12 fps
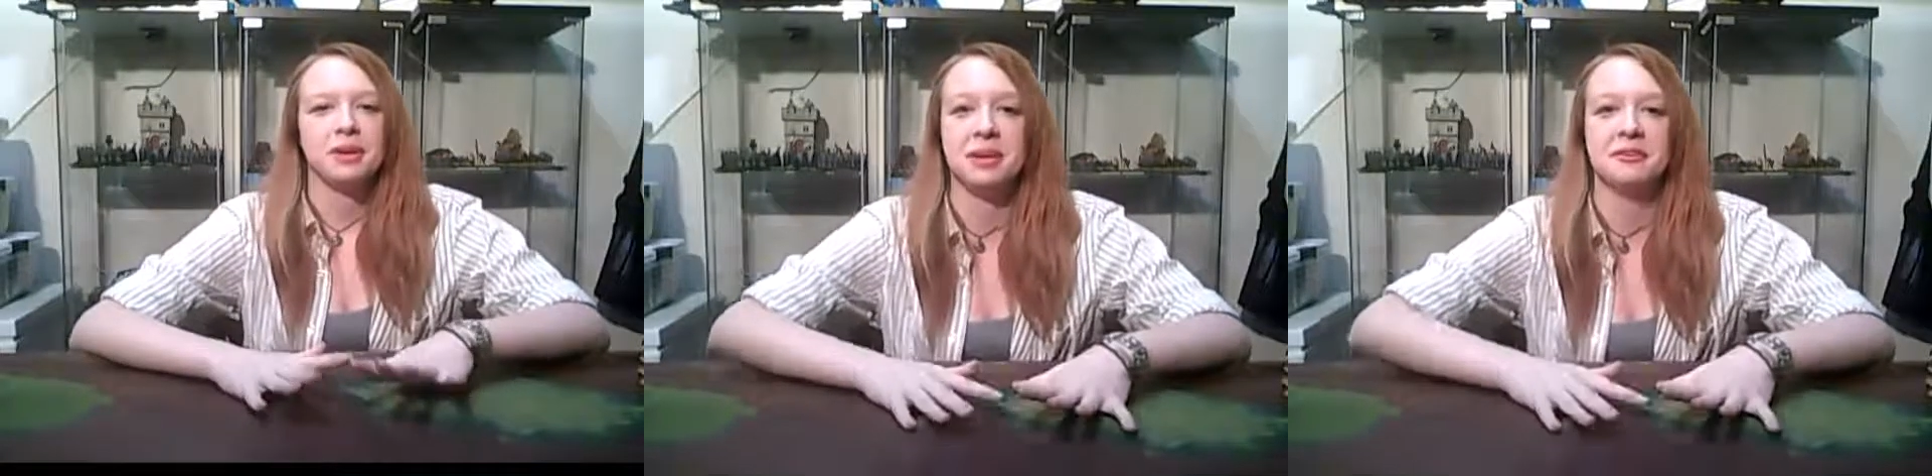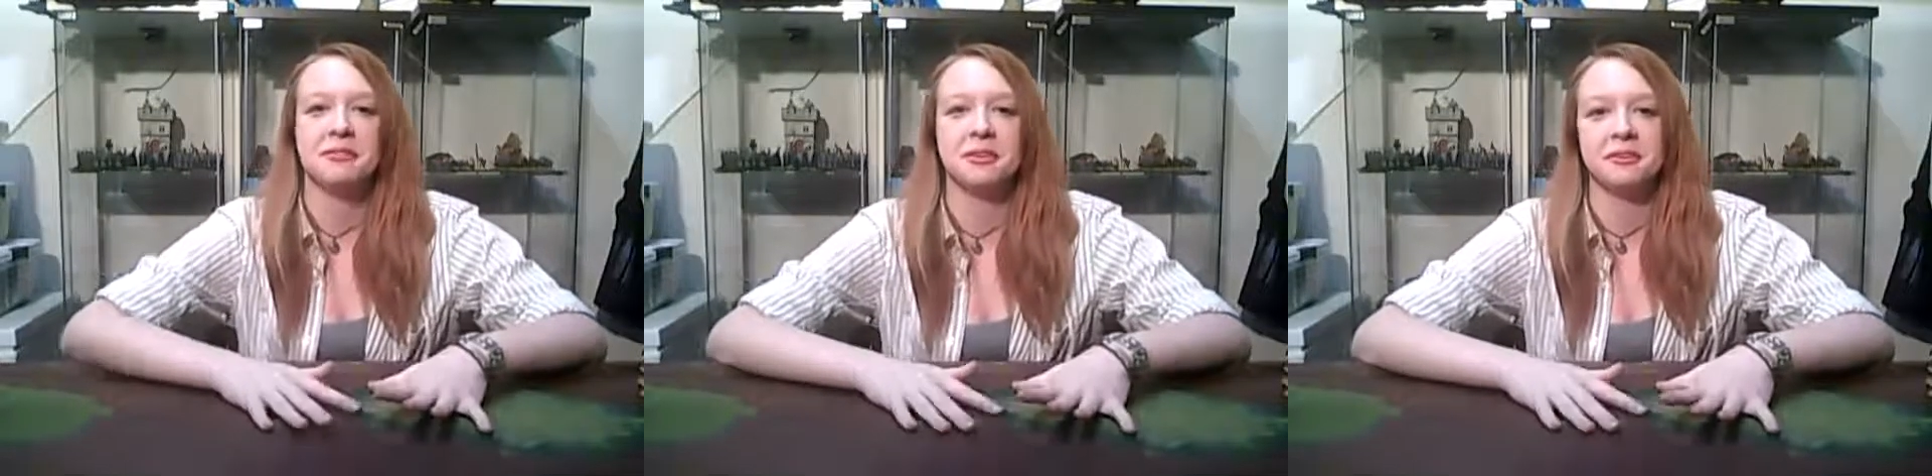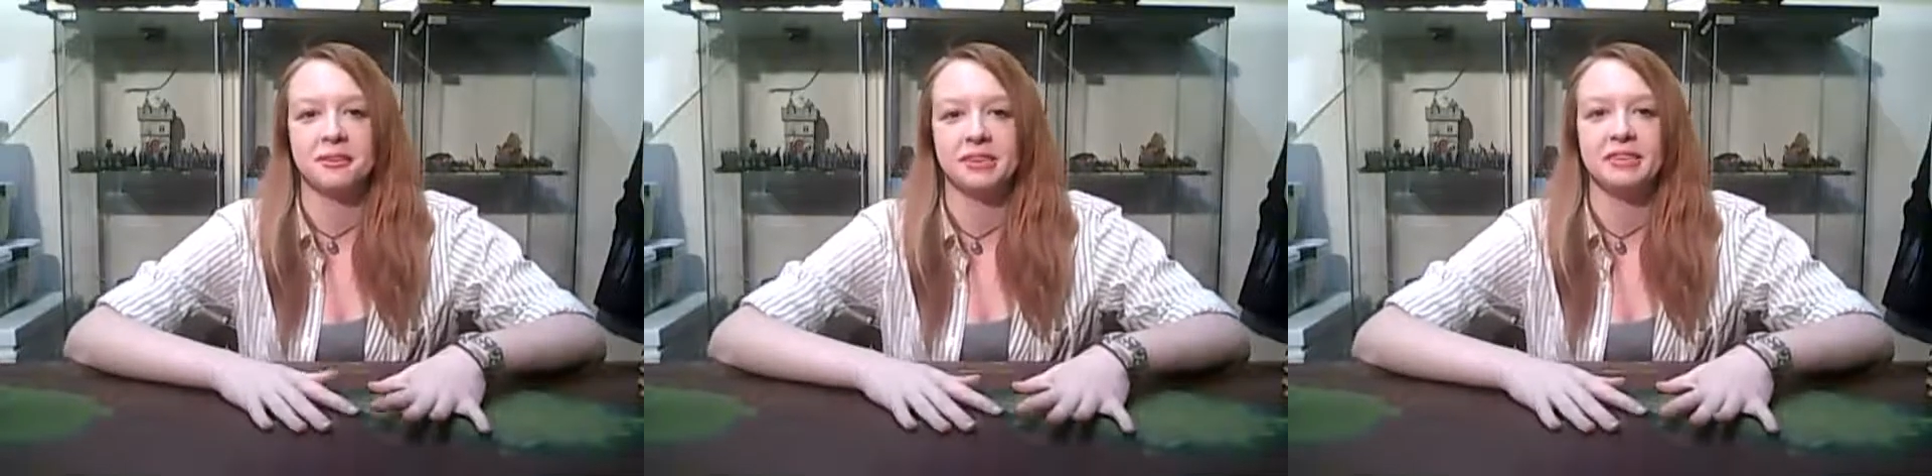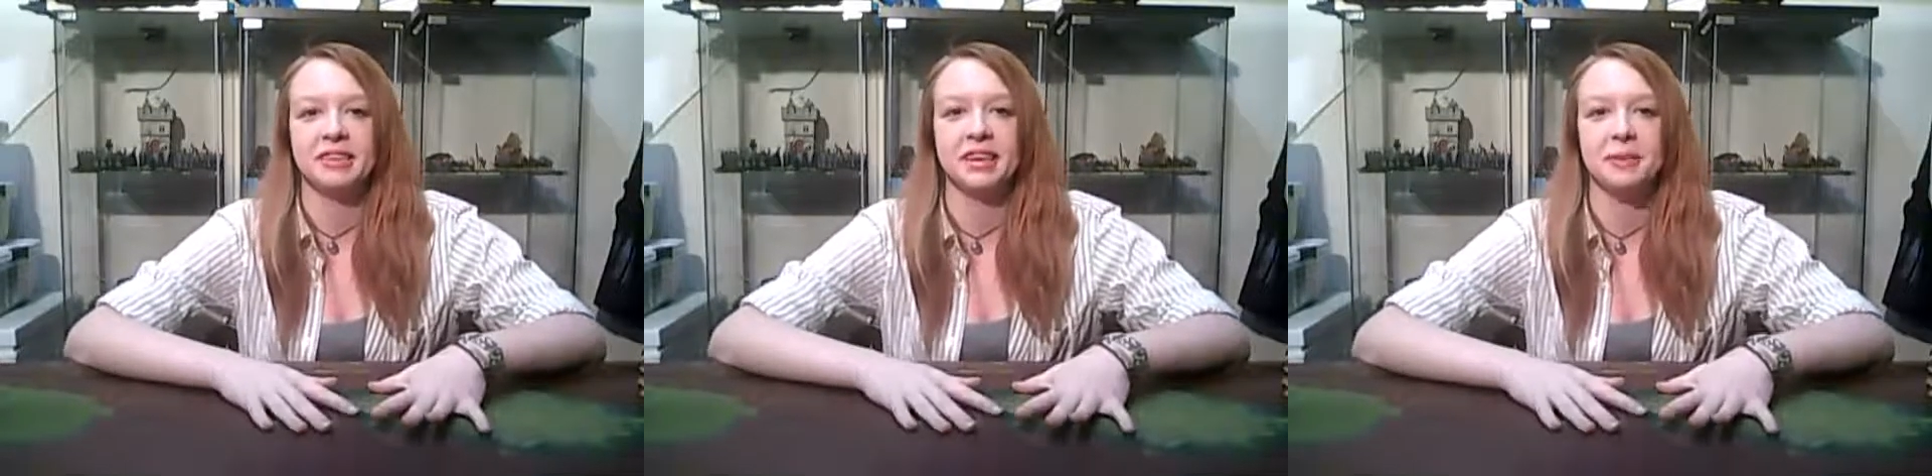If you're a first
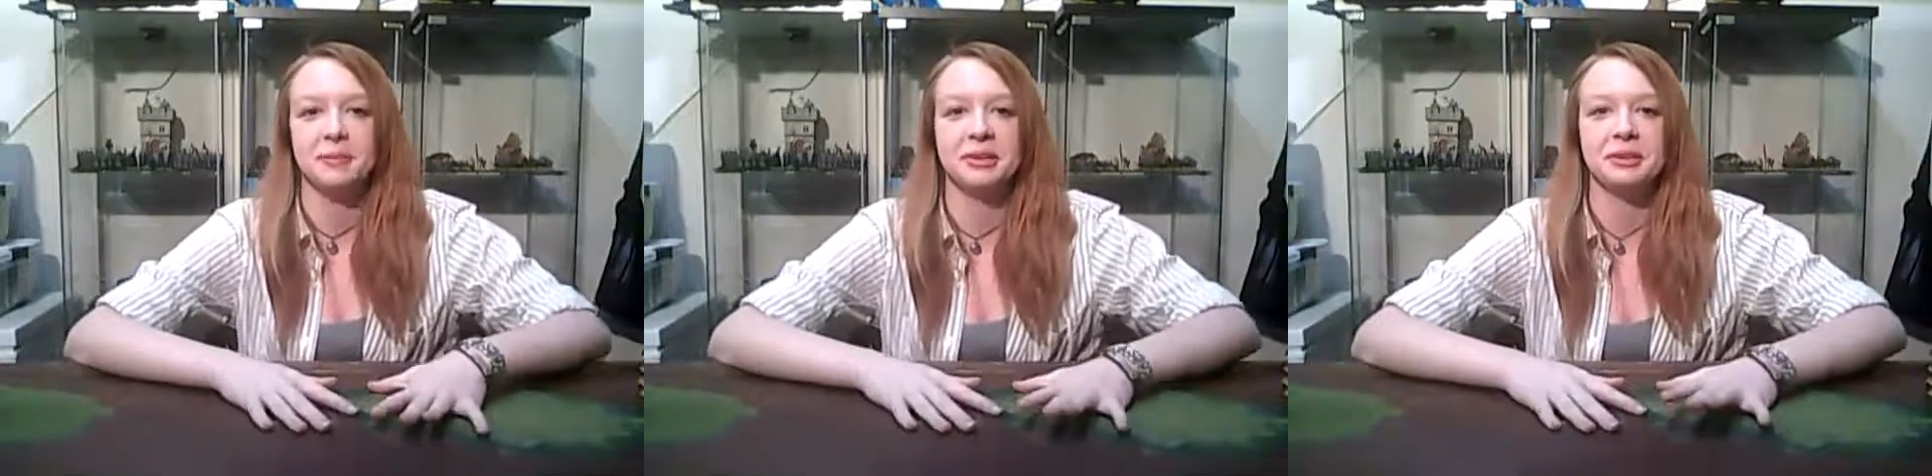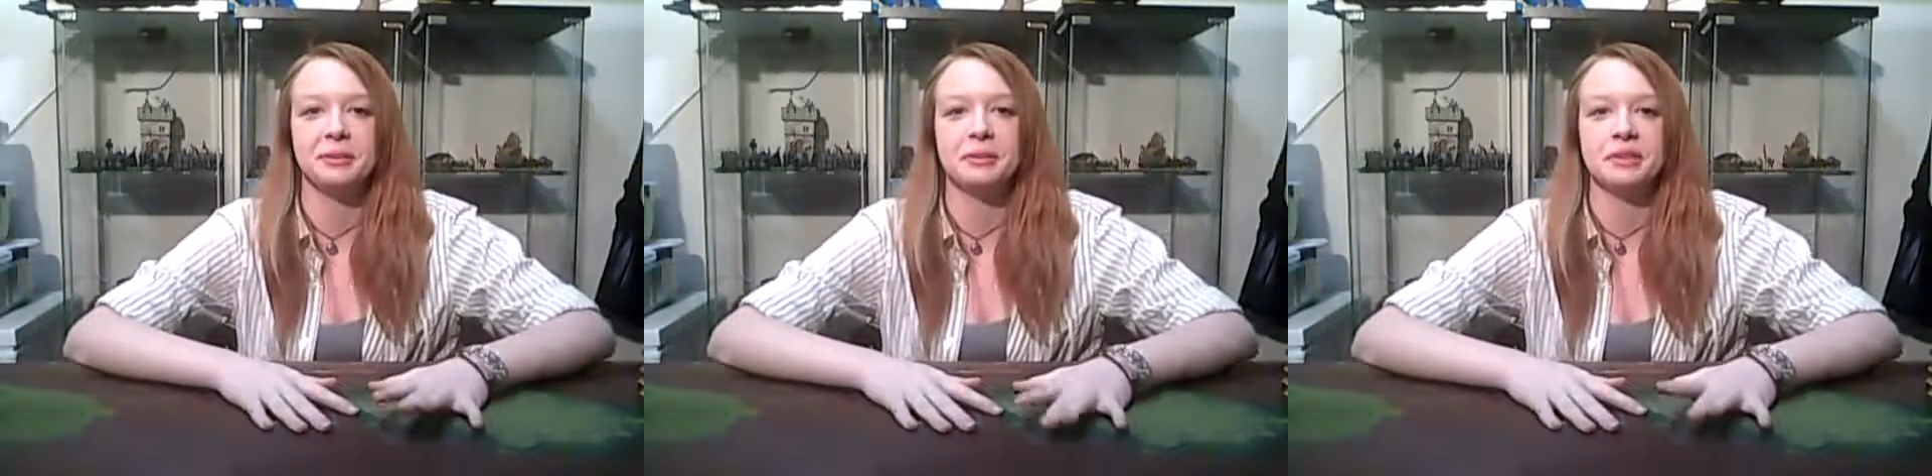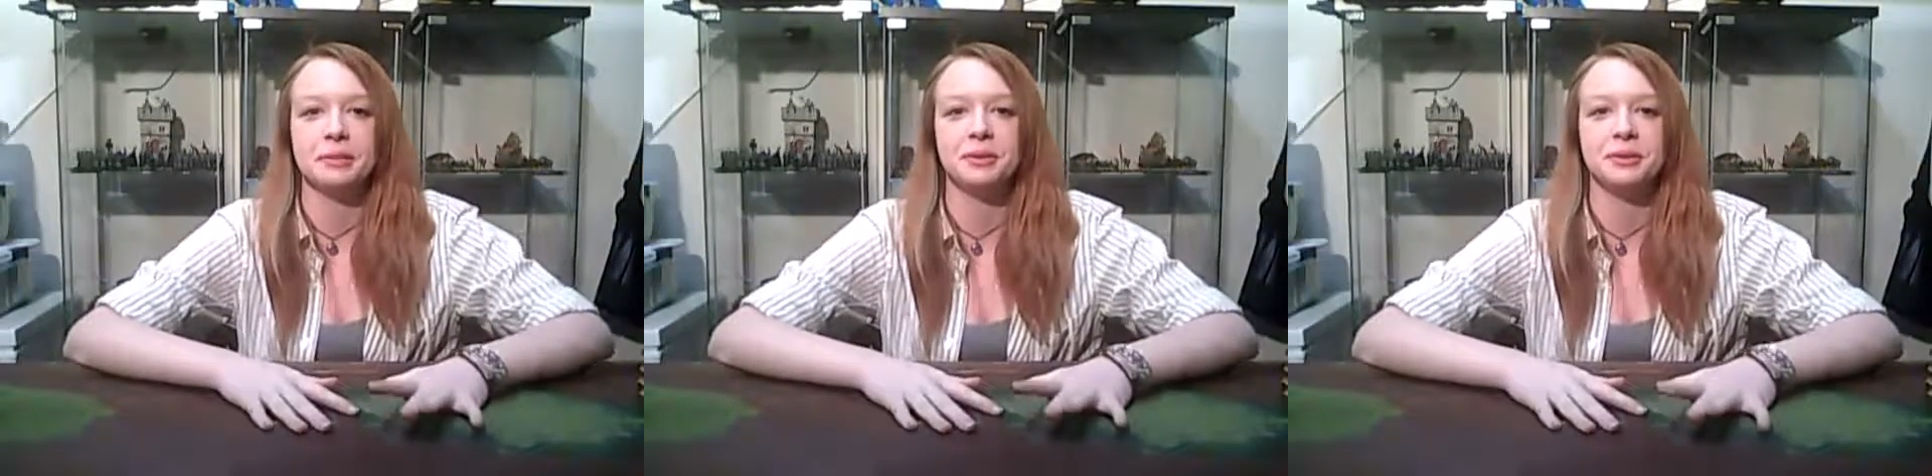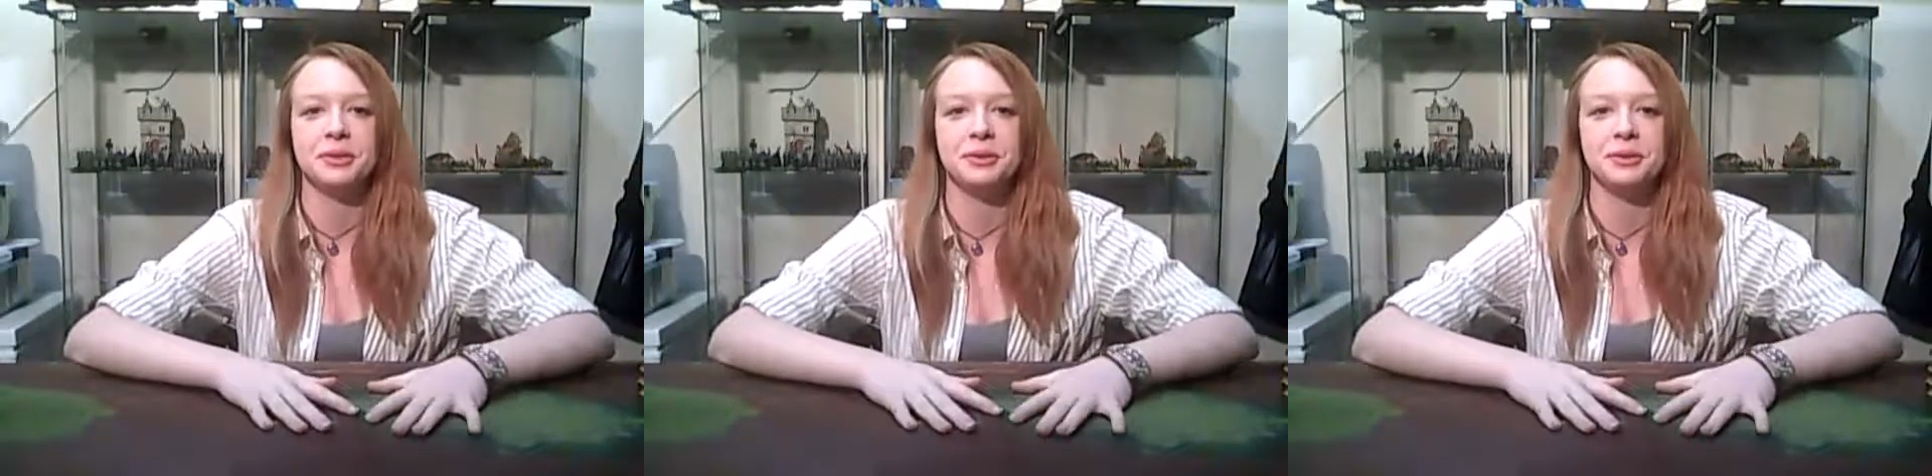timer or someone
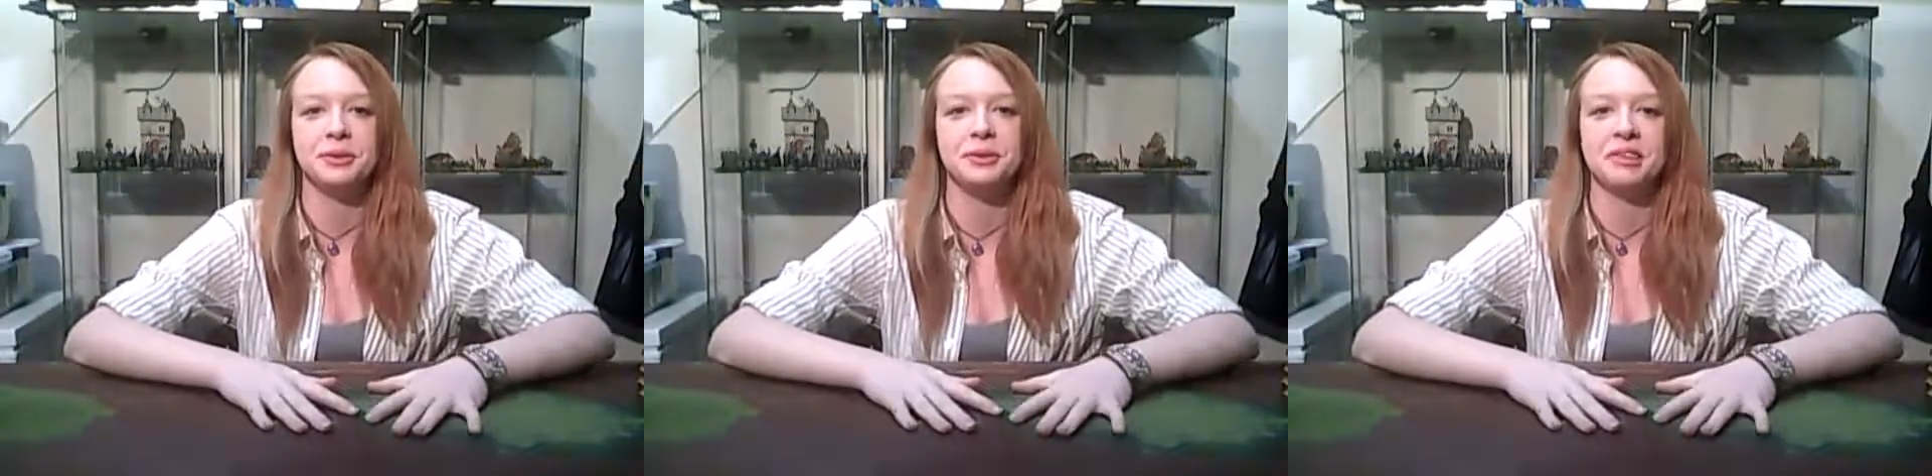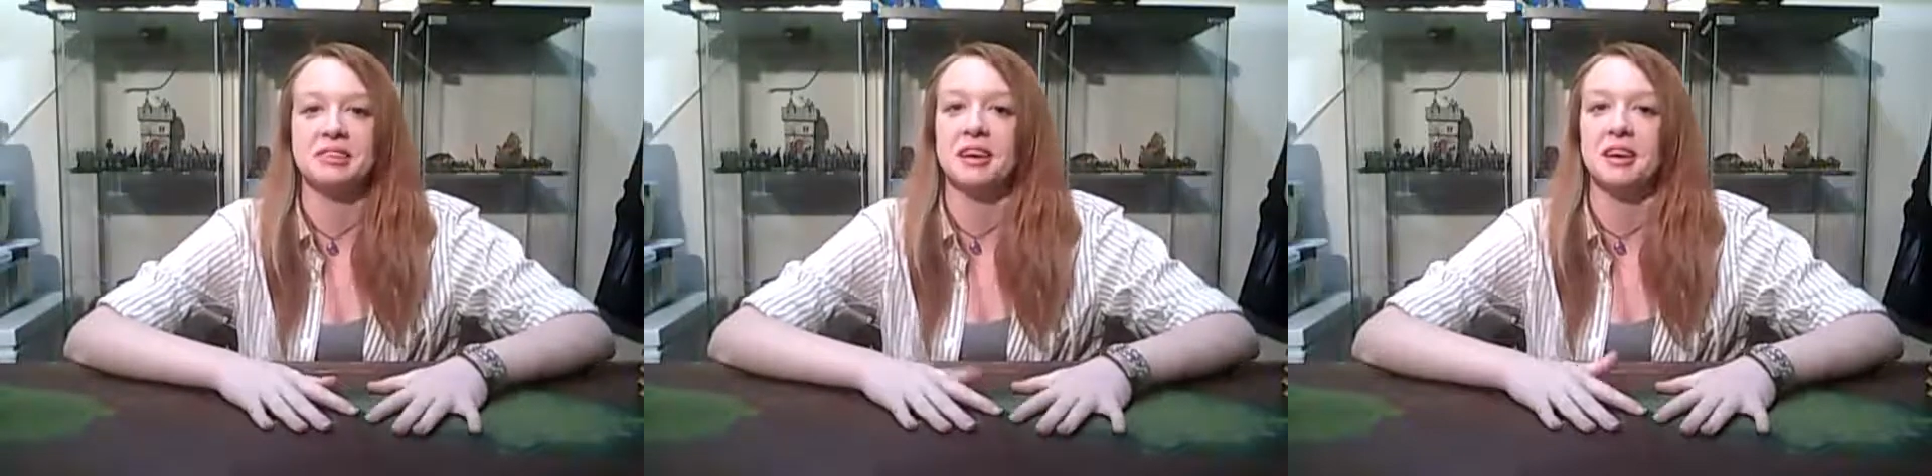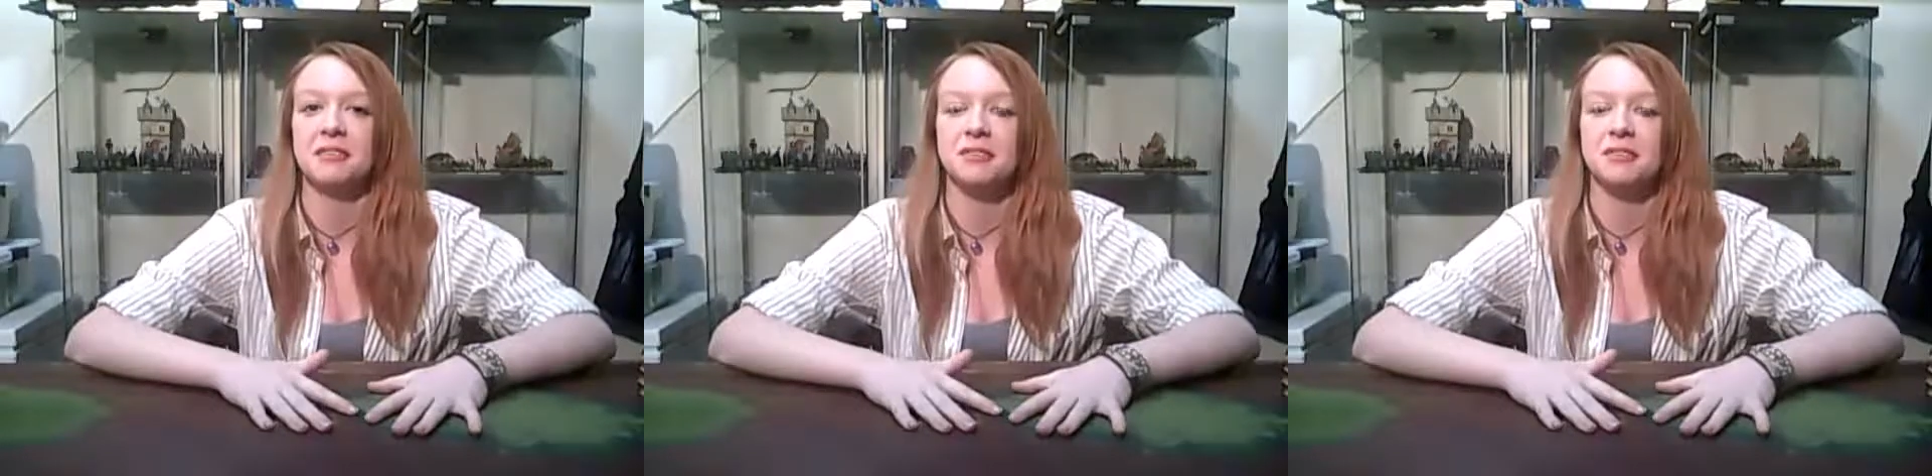who doesn't have